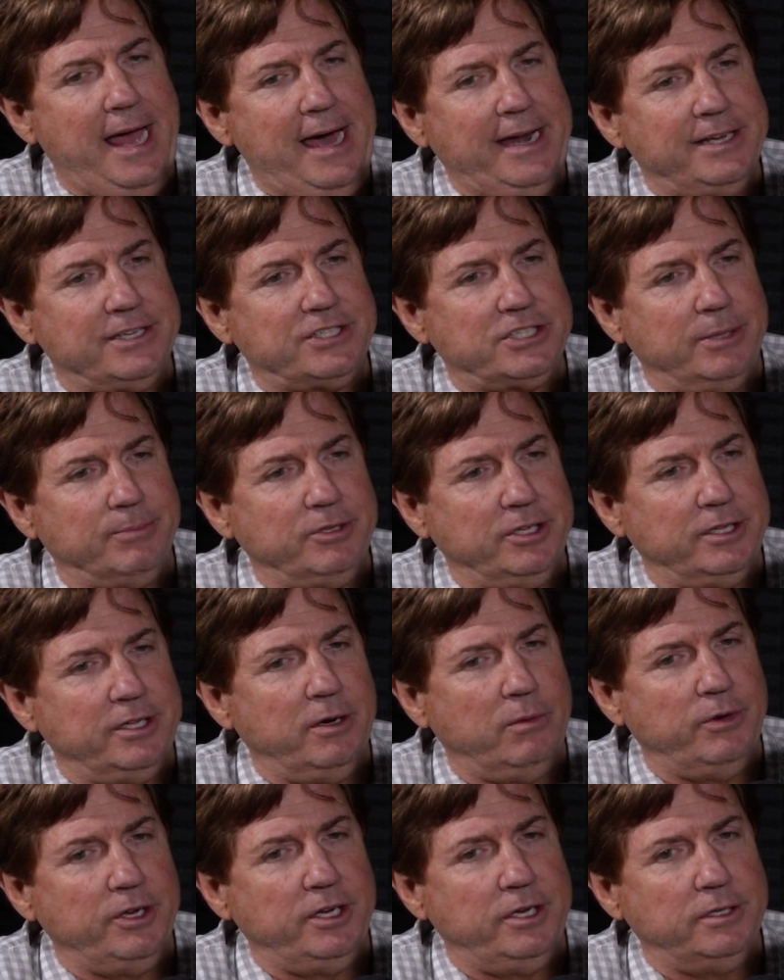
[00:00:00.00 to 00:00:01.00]
is something
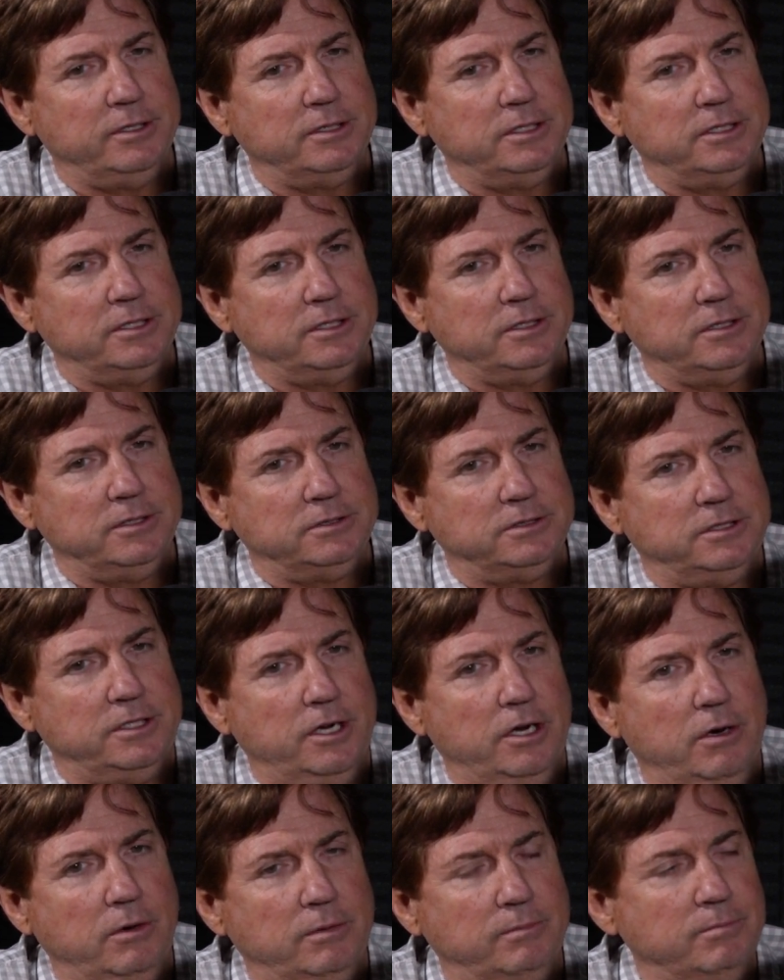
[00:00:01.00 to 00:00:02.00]
that we,
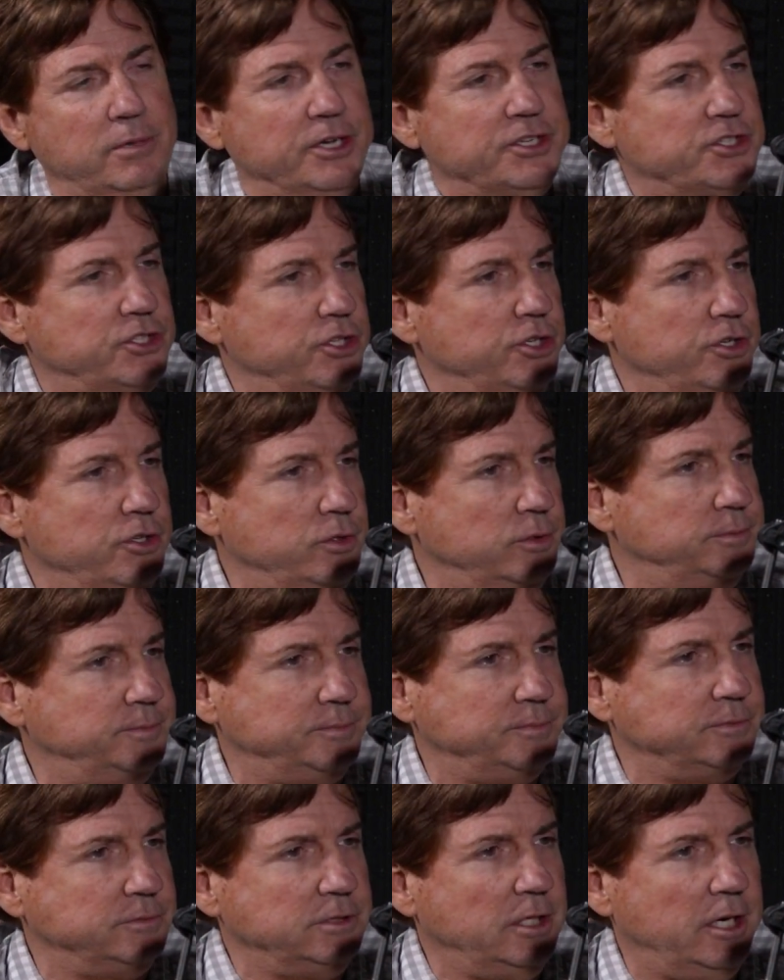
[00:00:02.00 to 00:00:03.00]
must do.
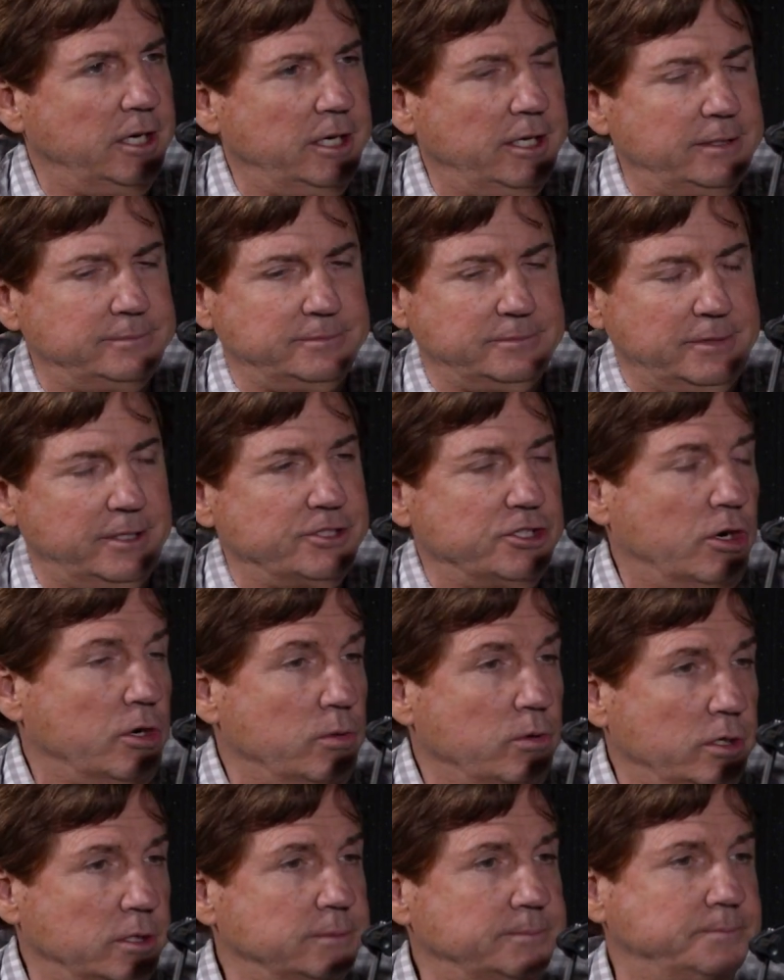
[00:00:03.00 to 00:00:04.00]
It's
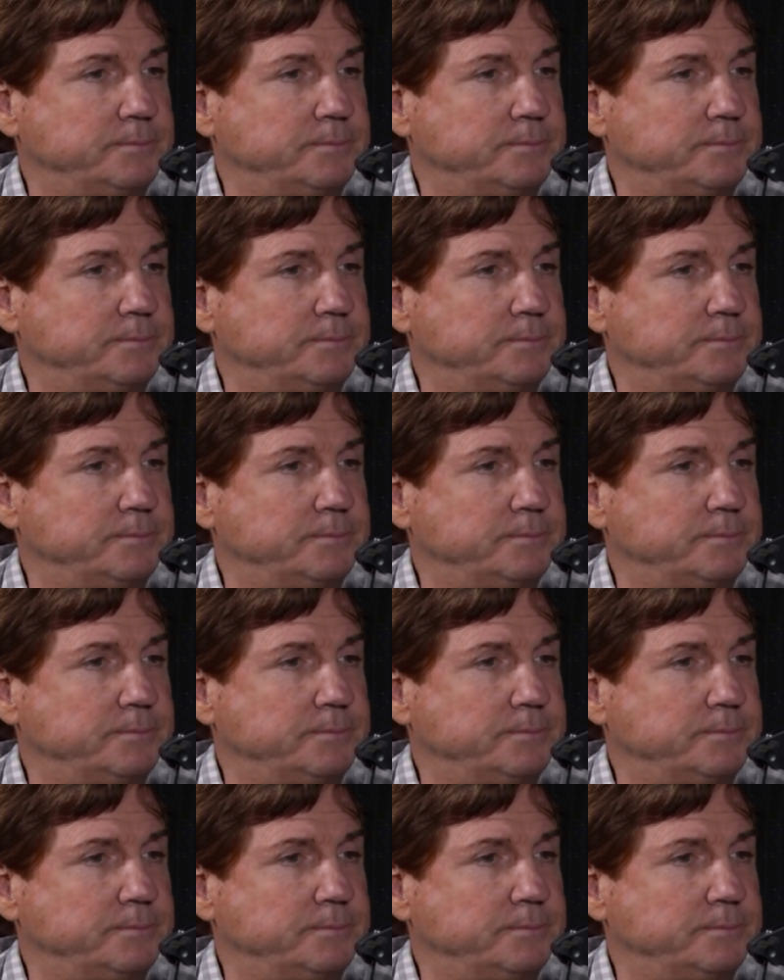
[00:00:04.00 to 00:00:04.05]
hard work.